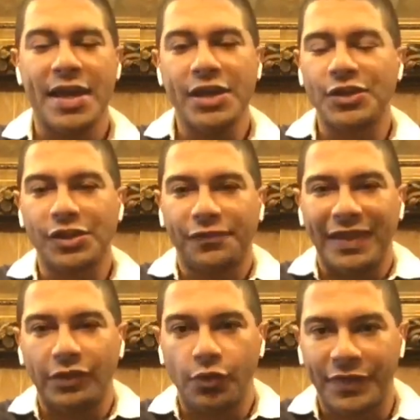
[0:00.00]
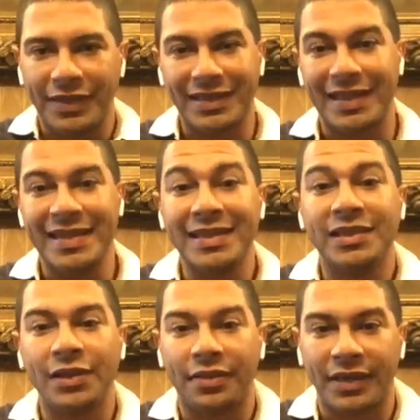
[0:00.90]
He just felt offended and he
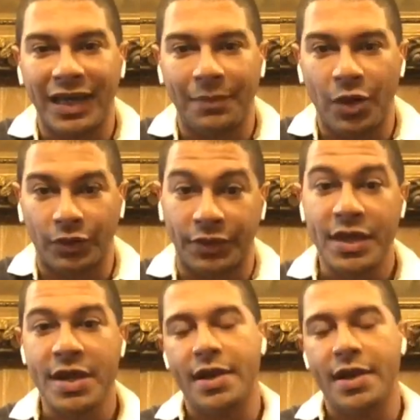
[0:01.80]
did nothing about it.